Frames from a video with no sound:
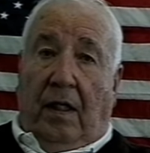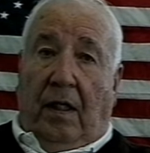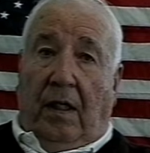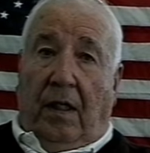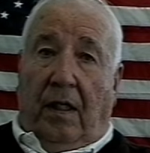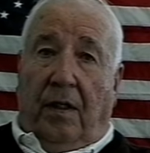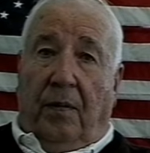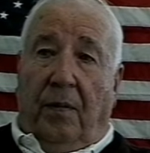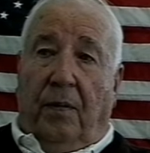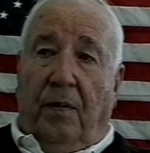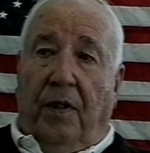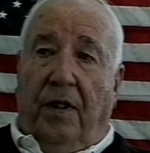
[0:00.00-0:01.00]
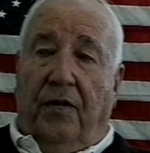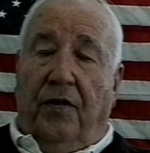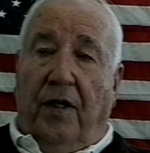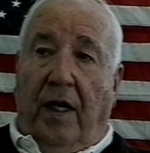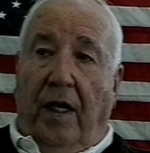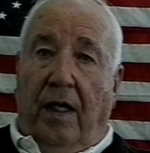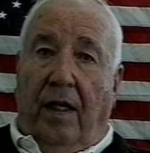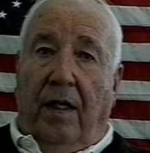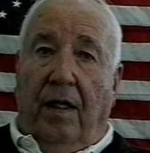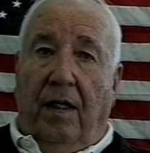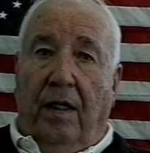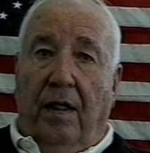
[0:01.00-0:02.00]
uh, we decided,
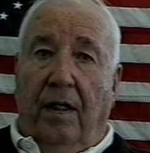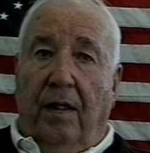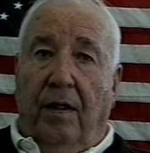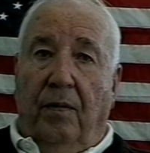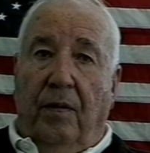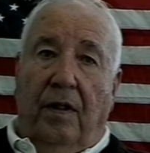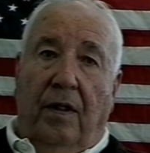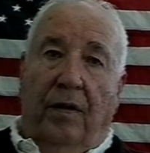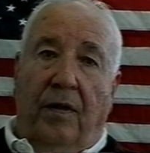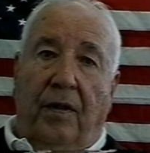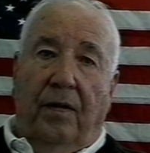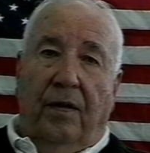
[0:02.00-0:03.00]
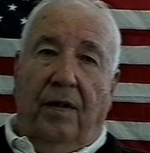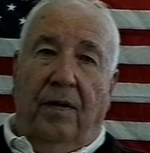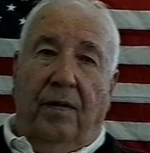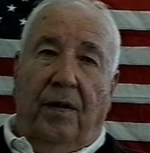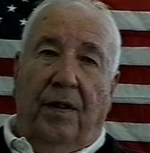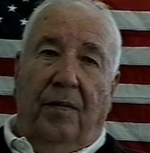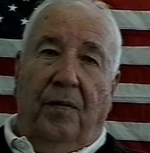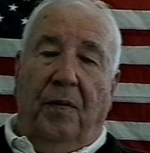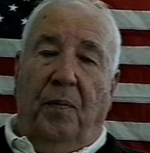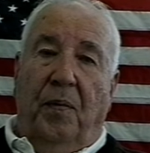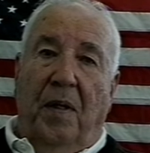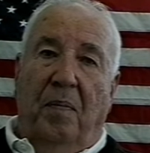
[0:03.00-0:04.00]
you know, you, are you're
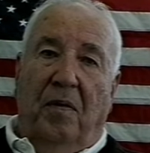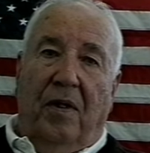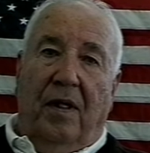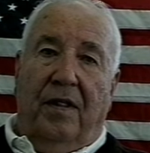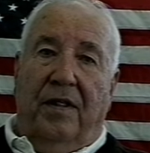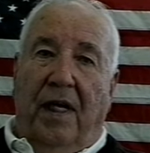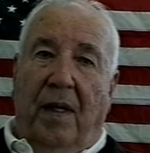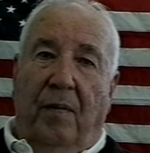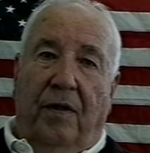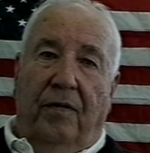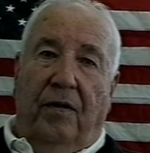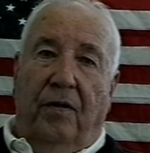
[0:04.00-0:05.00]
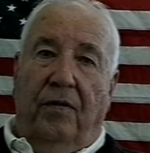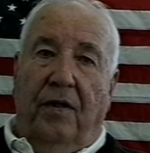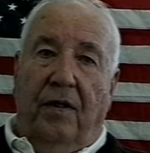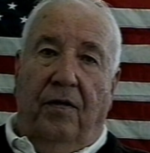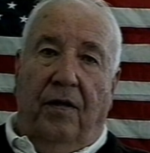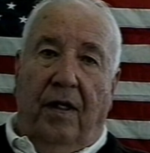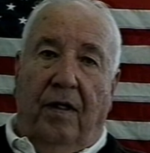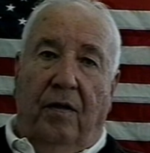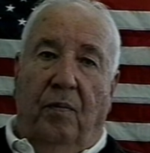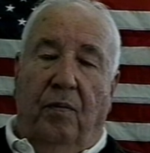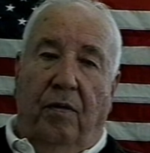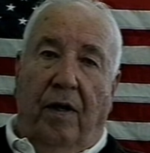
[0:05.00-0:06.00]
with people all the time. There's no such thing as
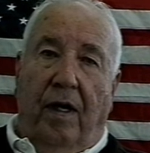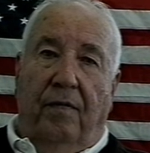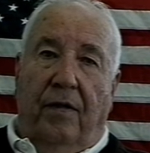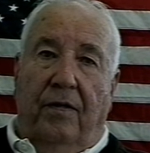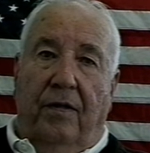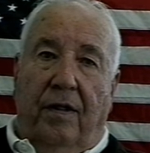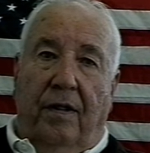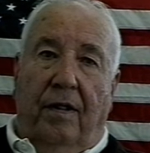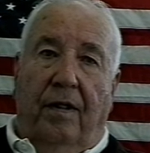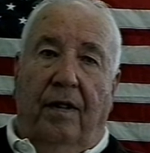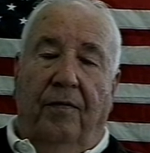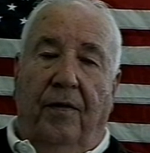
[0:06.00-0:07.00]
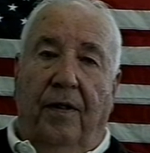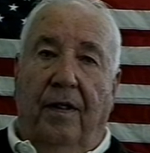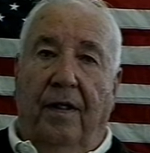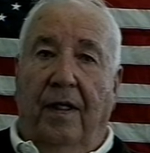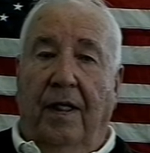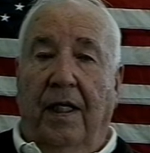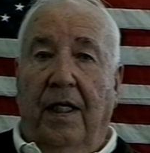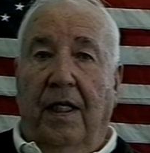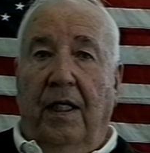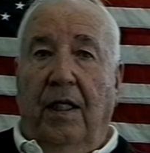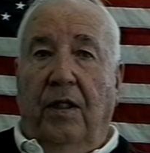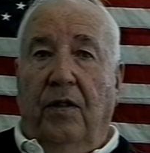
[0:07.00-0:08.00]
privacy or whatnot.
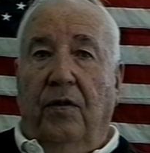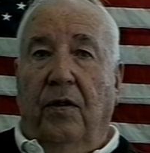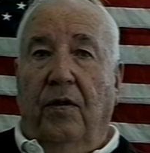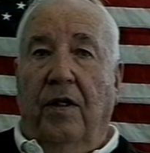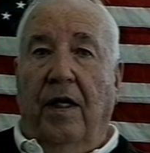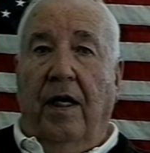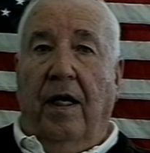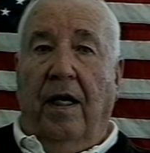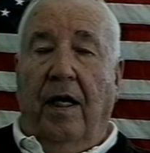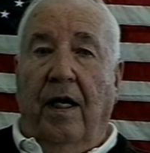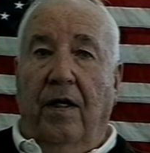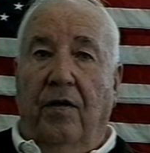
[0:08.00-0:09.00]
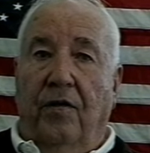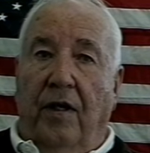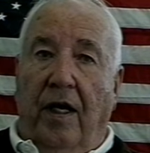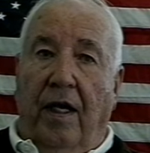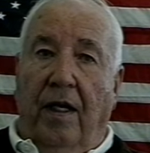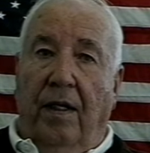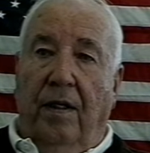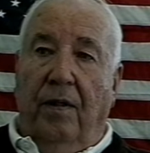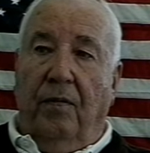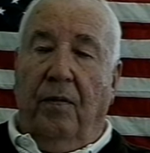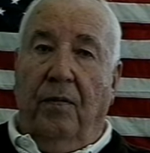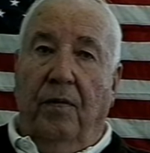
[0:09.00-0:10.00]
So Dan and I decided
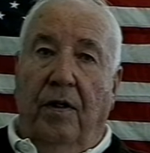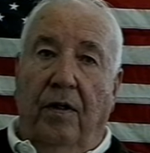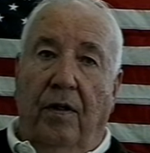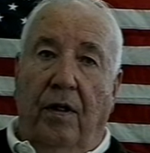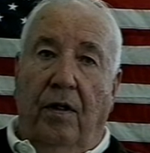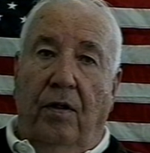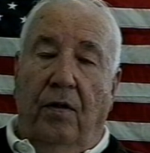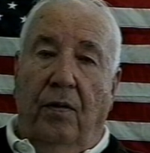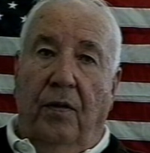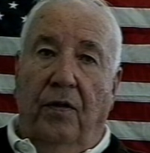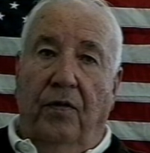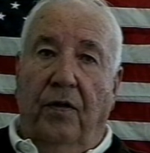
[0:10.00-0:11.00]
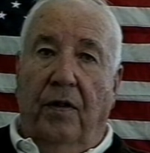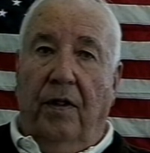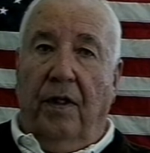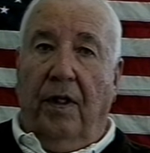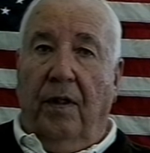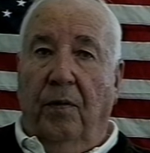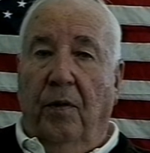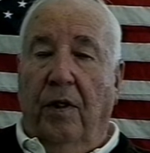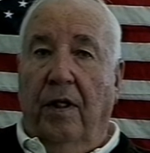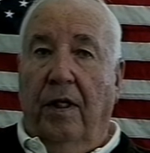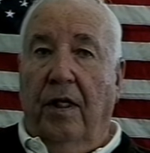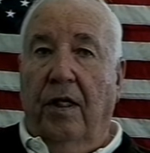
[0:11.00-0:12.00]
what we we're going to do is uh, one
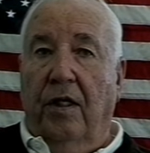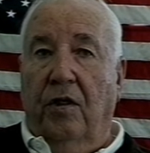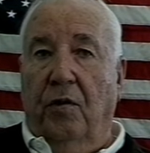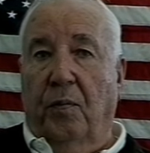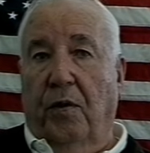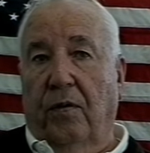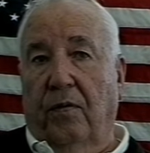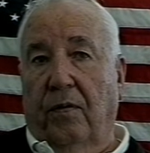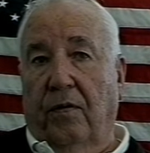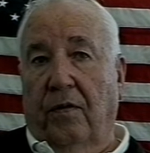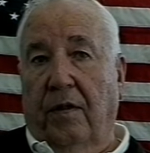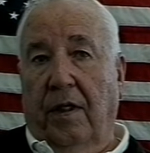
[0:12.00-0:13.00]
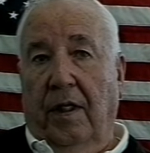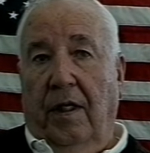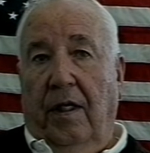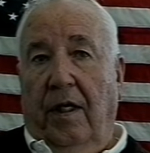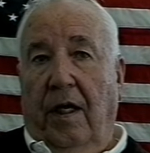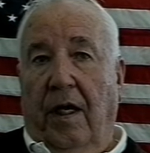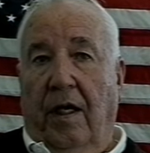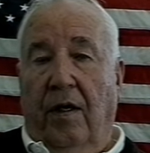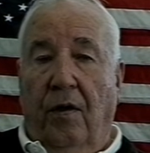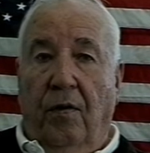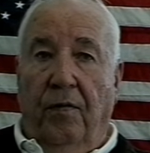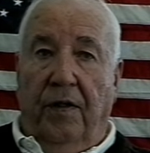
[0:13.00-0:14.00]
of the Higgins boats was
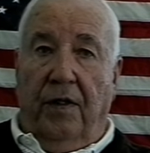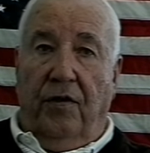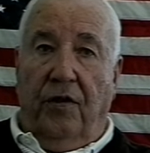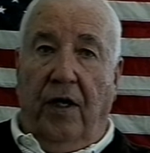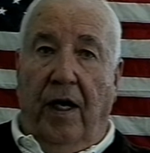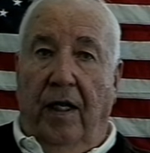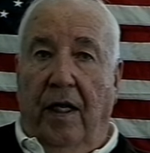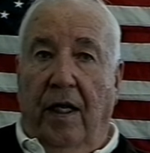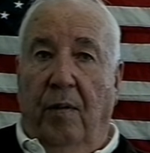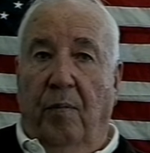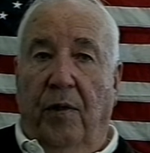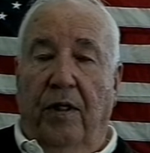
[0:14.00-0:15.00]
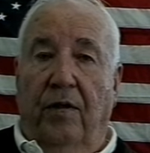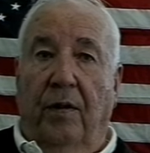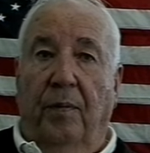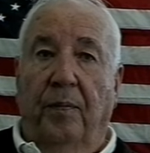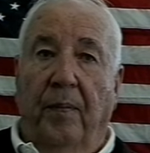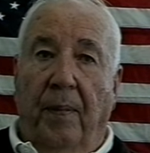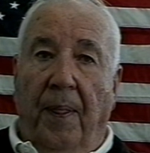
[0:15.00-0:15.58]
hanging over the side. They had a bunch of them.